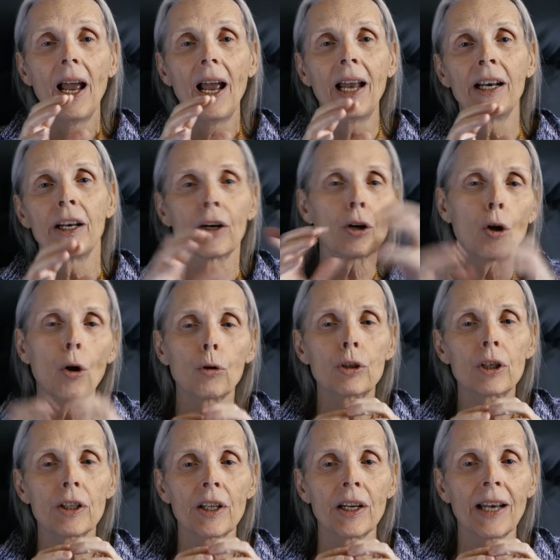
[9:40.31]
and it'll go
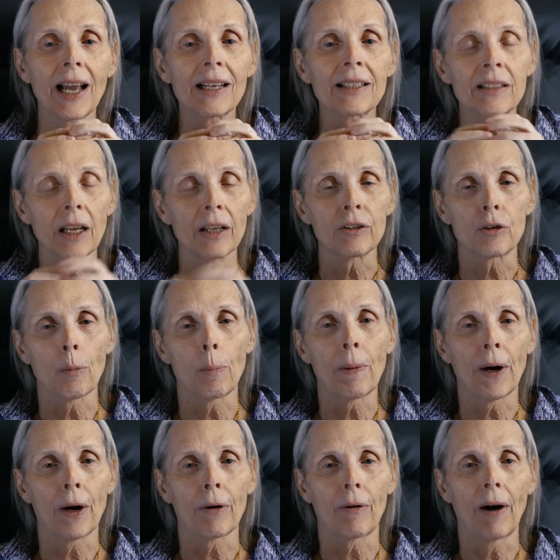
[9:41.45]
to the next sentence or
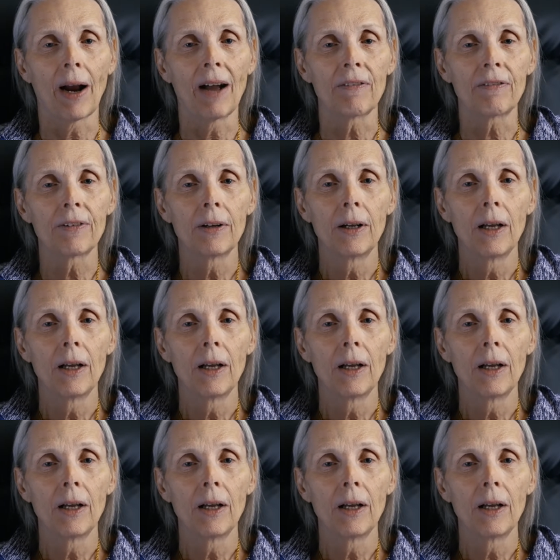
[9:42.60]
paragraph.